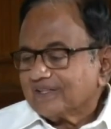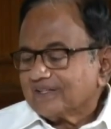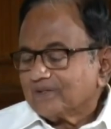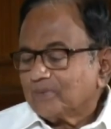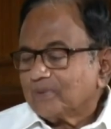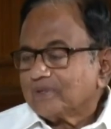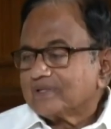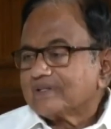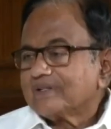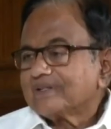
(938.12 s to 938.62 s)

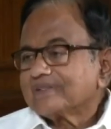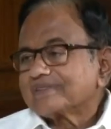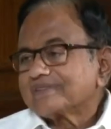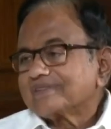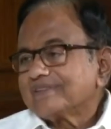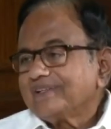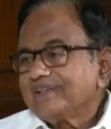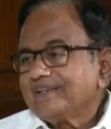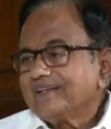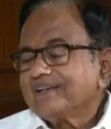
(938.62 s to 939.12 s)
witnessed
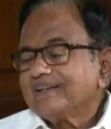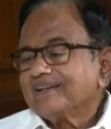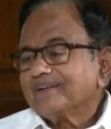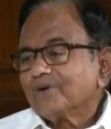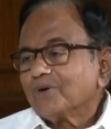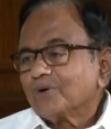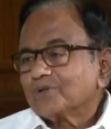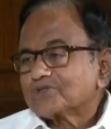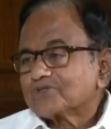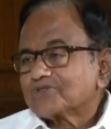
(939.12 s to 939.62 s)
the
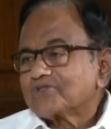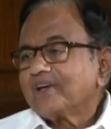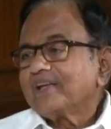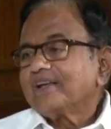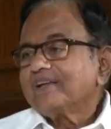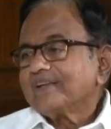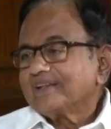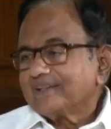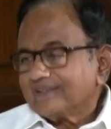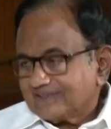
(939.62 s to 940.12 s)

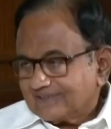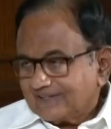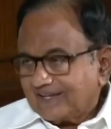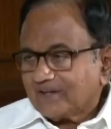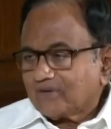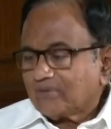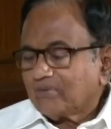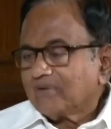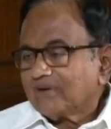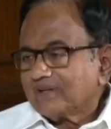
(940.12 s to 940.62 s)
Australian
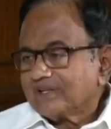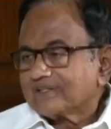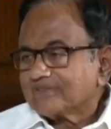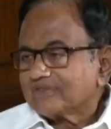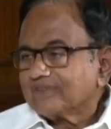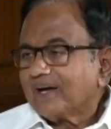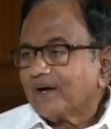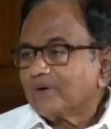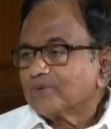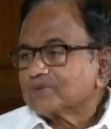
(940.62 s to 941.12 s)
equivalent
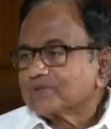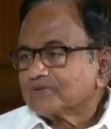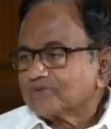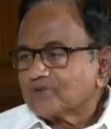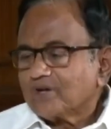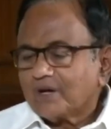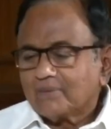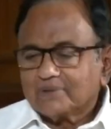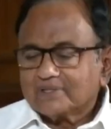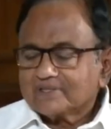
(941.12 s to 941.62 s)
of the House of
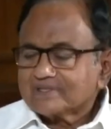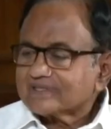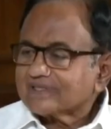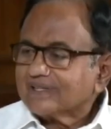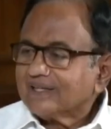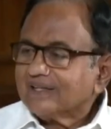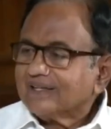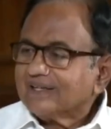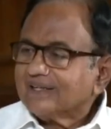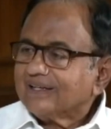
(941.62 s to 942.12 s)
Commons.
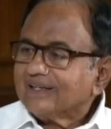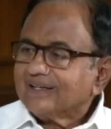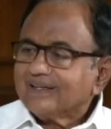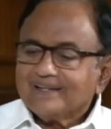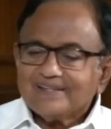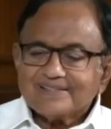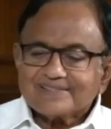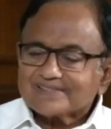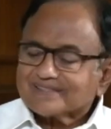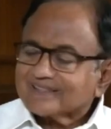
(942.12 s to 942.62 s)

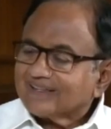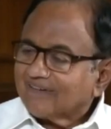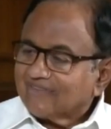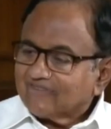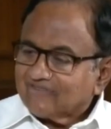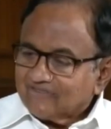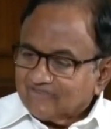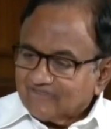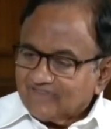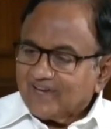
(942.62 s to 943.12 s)
It's
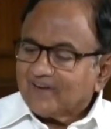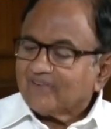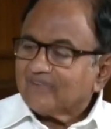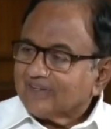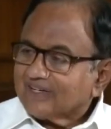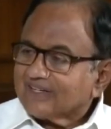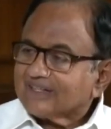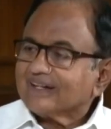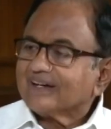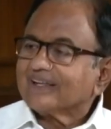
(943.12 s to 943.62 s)

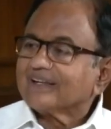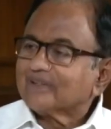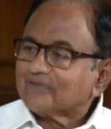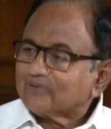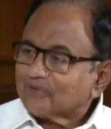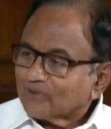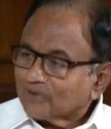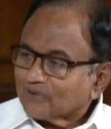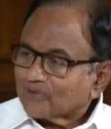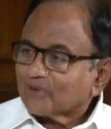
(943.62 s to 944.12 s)
very
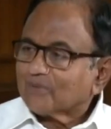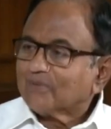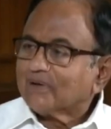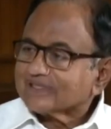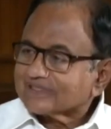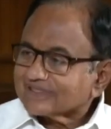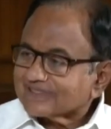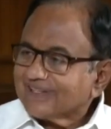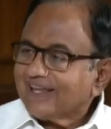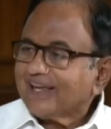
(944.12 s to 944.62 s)
colourful,
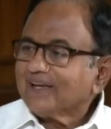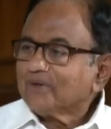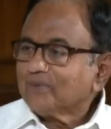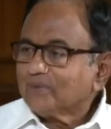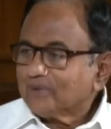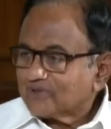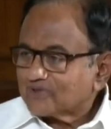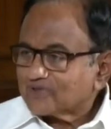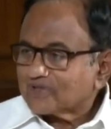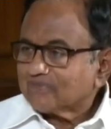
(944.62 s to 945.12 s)
robust
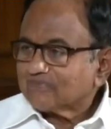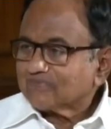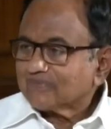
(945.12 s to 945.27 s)
language.